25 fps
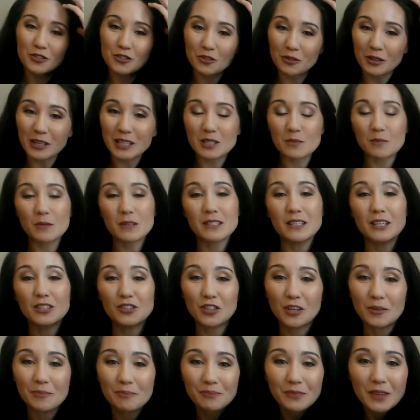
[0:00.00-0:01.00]

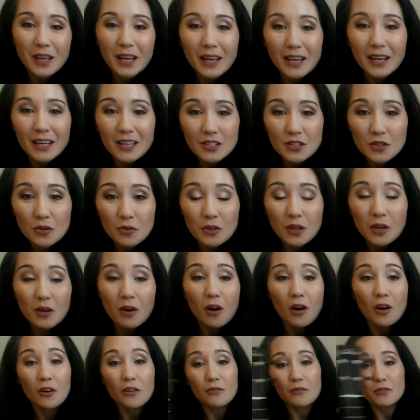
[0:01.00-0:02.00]
transposition. So there
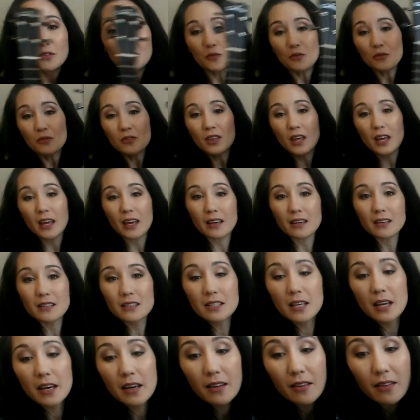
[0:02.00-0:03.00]
are a few
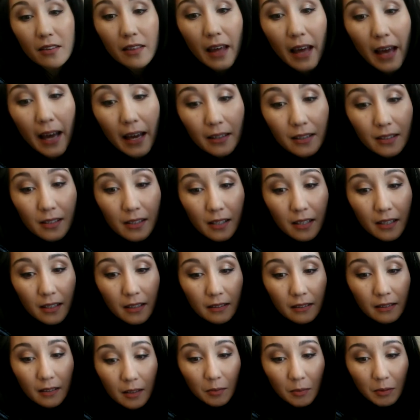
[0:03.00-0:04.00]
things that,
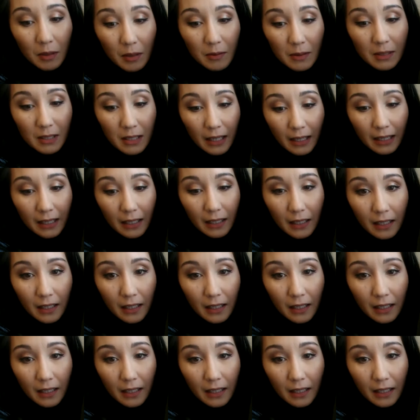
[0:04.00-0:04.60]
give me a second.